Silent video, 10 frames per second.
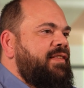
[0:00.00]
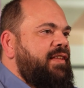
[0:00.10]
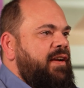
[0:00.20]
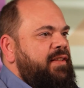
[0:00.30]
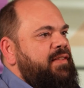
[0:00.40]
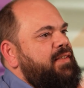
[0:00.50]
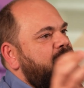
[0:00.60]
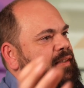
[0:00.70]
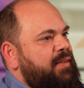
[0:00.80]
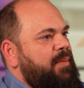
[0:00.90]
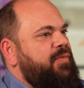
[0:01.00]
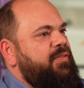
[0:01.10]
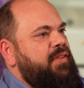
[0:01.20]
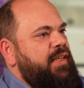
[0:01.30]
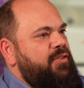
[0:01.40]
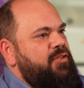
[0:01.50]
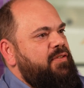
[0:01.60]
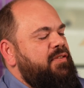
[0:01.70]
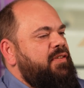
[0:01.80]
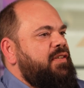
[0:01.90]
They are in startup
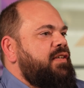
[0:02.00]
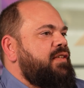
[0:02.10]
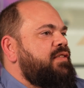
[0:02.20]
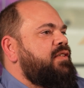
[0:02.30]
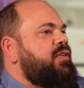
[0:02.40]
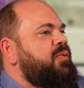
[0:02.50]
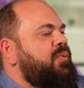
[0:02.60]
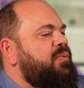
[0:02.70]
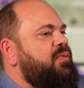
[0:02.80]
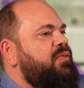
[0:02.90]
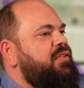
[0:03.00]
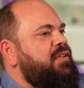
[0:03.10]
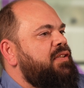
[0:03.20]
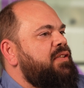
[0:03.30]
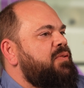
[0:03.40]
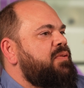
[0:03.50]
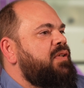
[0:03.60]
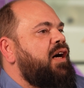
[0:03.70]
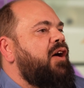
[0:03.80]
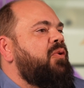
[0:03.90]
stage. So this
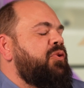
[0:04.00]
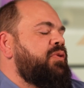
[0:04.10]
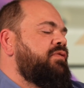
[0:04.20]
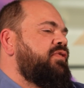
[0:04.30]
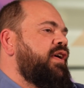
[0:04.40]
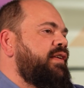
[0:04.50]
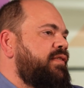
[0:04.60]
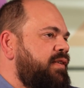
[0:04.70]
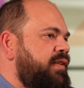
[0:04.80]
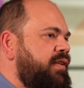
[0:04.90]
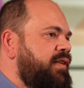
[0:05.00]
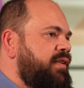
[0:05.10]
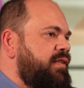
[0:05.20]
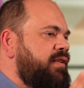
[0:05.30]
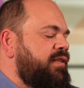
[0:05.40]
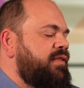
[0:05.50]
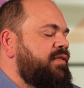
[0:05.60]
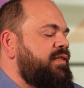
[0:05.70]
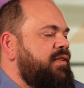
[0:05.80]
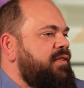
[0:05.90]
is how you define
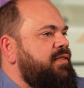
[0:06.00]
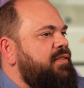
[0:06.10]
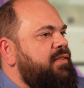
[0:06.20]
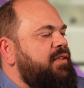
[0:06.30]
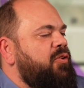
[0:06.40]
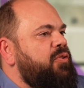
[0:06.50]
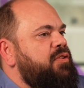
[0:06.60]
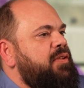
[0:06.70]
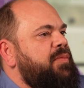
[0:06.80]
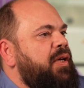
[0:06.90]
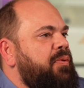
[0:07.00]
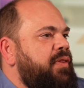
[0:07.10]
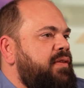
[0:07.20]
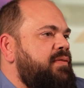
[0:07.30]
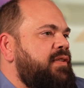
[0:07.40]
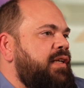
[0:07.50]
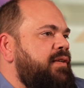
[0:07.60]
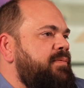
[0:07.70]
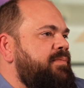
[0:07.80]
the concept, I would say.